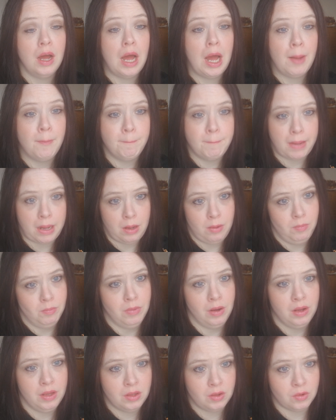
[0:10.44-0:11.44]
about
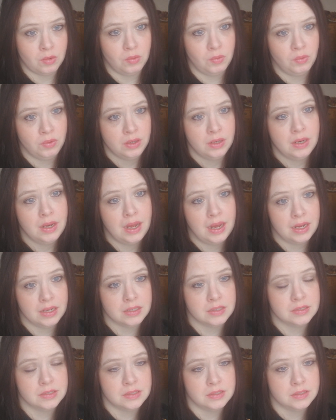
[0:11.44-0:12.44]
Michael
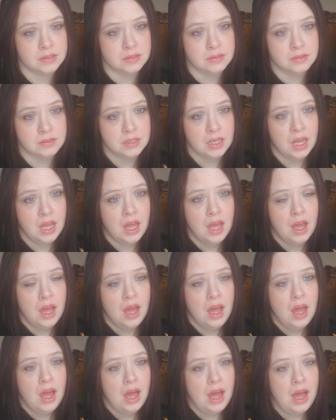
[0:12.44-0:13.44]
Jackson
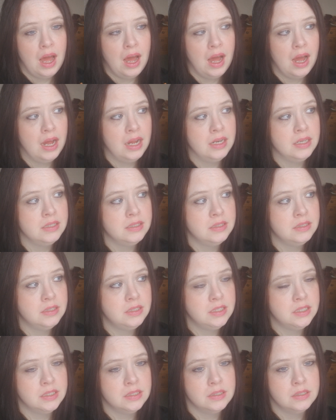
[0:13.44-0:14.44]

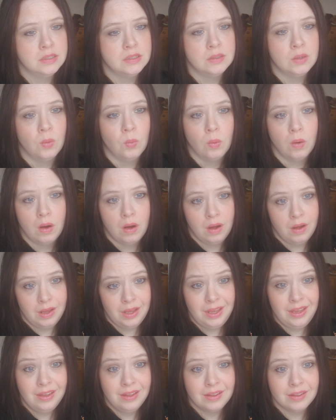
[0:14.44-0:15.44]
and
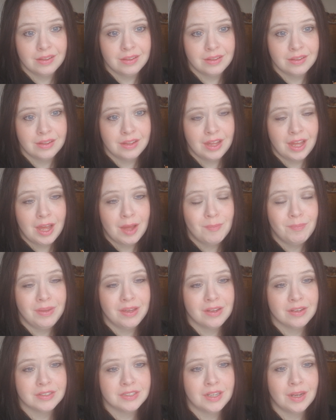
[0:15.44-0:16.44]
why.
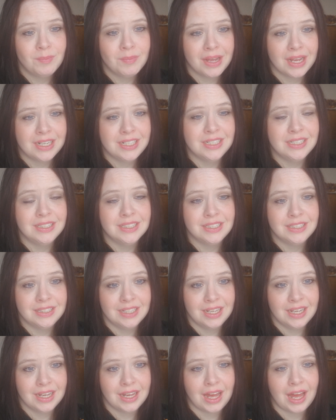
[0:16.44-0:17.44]
Because I'm getting
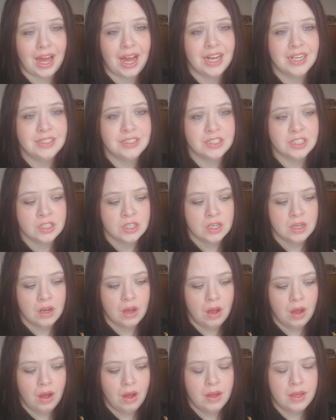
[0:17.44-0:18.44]
sick and
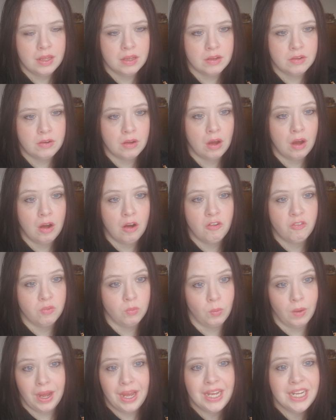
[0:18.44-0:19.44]
tired of
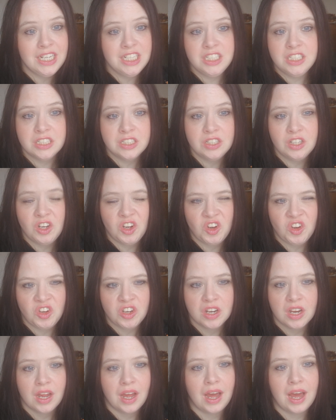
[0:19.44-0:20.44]
Wade and
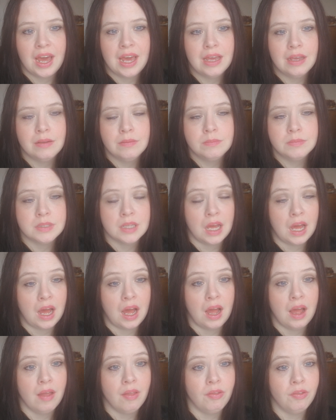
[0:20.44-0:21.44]
James
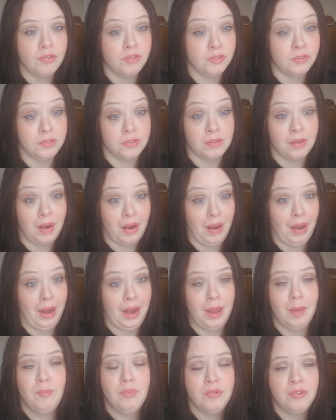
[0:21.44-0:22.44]
and
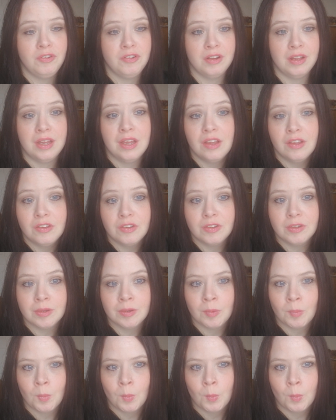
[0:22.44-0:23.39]
celebrities